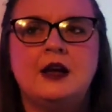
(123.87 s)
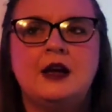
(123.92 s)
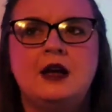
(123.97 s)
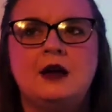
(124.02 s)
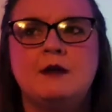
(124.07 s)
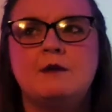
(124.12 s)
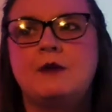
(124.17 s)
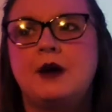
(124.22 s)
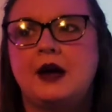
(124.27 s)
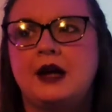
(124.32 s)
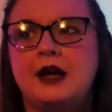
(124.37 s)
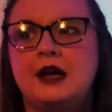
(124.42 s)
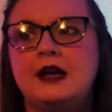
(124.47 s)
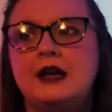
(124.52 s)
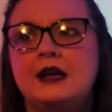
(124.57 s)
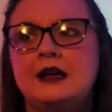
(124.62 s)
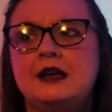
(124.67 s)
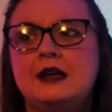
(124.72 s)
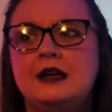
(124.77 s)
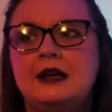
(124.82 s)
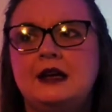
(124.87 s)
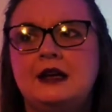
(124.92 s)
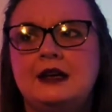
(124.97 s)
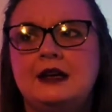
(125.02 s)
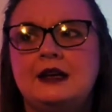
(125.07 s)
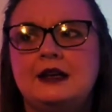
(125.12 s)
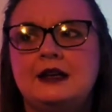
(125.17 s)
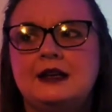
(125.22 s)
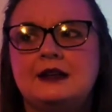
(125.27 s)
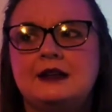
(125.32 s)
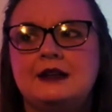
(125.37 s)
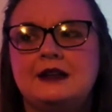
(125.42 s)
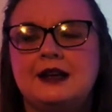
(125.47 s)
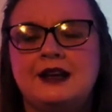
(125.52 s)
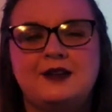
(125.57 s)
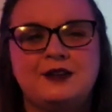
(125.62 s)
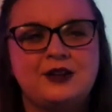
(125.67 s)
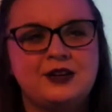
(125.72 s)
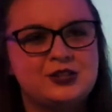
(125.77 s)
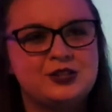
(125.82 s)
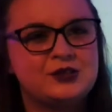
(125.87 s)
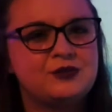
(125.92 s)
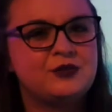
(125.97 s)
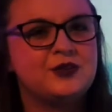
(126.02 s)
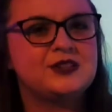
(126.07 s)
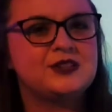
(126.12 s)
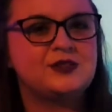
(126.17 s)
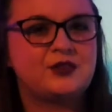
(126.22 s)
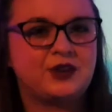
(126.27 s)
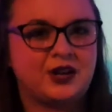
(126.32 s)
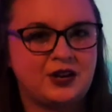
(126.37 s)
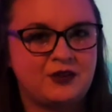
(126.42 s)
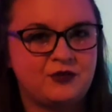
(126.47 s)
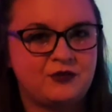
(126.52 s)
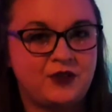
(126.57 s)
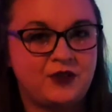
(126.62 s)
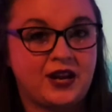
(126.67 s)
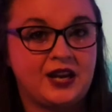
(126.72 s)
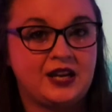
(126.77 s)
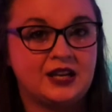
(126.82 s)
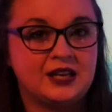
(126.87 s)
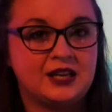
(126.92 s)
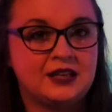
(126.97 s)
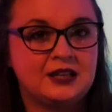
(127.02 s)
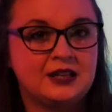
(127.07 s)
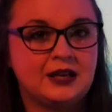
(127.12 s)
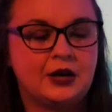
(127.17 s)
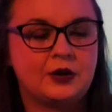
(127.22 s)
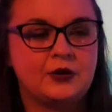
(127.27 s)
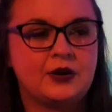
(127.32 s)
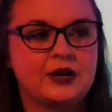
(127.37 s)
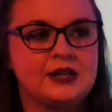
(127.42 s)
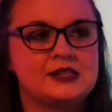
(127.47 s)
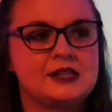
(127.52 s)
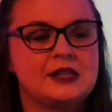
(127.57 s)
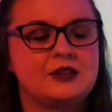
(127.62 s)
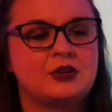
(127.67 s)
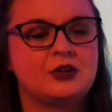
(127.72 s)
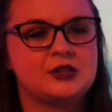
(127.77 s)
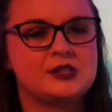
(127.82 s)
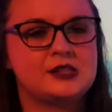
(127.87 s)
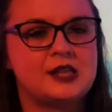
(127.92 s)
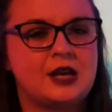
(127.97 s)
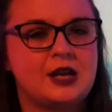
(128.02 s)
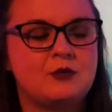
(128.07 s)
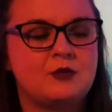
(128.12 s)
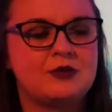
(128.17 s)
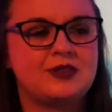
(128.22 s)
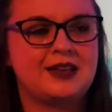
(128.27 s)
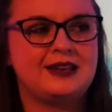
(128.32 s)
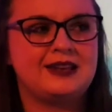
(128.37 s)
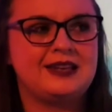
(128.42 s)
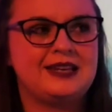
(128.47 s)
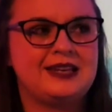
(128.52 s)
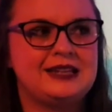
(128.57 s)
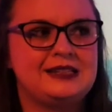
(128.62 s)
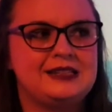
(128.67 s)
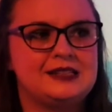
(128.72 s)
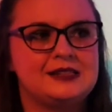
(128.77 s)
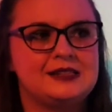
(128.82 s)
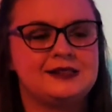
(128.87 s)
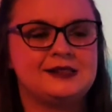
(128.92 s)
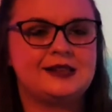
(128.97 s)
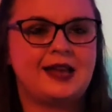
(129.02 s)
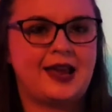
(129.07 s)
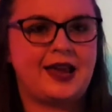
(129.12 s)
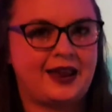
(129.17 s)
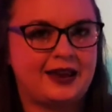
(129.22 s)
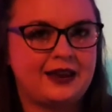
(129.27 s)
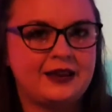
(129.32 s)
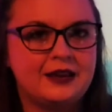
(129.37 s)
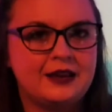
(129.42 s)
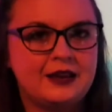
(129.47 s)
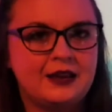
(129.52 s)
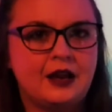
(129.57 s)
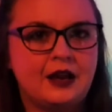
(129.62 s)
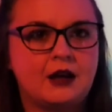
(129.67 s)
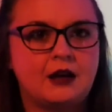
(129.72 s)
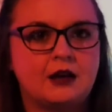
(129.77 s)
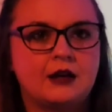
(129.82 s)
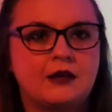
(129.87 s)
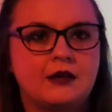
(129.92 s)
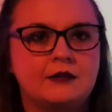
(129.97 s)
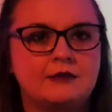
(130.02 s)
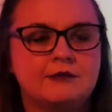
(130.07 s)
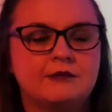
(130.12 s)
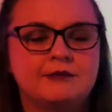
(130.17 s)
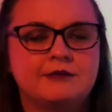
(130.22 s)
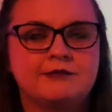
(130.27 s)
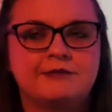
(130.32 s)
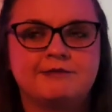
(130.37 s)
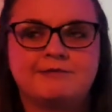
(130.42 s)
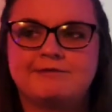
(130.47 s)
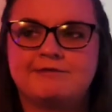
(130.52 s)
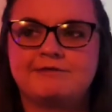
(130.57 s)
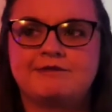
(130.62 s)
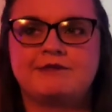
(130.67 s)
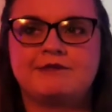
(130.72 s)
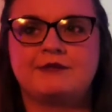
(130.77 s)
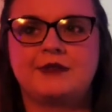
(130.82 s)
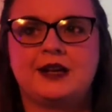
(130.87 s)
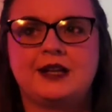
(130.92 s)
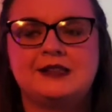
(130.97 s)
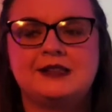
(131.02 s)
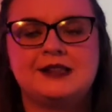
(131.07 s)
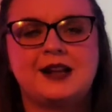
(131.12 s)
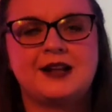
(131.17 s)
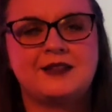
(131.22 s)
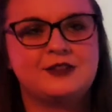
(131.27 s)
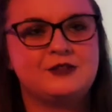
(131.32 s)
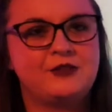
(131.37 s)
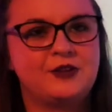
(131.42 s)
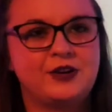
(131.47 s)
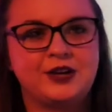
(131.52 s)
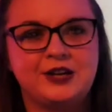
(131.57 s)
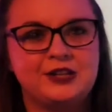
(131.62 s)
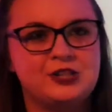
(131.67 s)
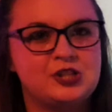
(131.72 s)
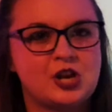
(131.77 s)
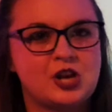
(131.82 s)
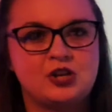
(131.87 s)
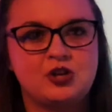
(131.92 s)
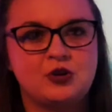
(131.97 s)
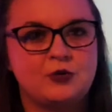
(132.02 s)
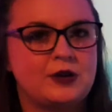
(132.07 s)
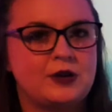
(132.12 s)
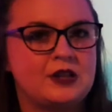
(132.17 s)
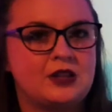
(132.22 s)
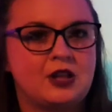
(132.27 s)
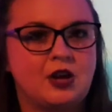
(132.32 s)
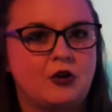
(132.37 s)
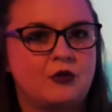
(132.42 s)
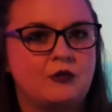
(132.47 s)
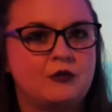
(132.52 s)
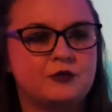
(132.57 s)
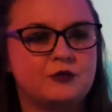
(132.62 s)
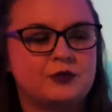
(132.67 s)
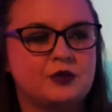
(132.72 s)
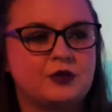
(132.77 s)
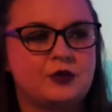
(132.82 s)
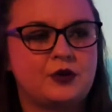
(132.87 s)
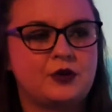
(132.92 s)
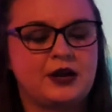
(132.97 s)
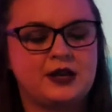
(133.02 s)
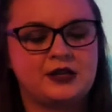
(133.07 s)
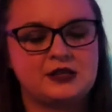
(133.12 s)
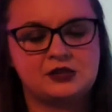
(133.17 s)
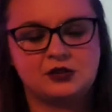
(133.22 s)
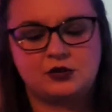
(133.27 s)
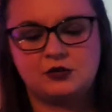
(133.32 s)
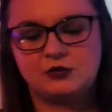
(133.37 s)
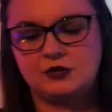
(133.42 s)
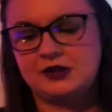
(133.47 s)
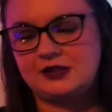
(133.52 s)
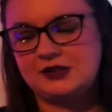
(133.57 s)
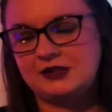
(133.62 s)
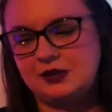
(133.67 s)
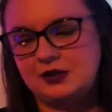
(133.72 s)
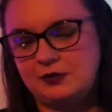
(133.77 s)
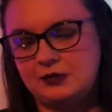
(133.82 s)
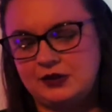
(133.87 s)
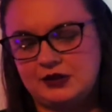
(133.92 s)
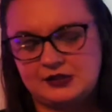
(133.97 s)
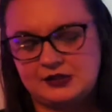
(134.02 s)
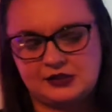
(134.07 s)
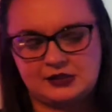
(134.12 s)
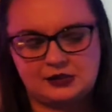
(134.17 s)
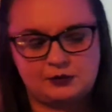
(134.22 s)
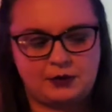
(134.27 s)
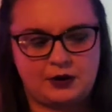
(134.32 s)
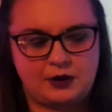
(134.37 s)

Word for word: But it, it just feels very fake. Okay, it's like they're saying what they need to say. Um, it's not very genuine though. Okay, so let's see what this is about.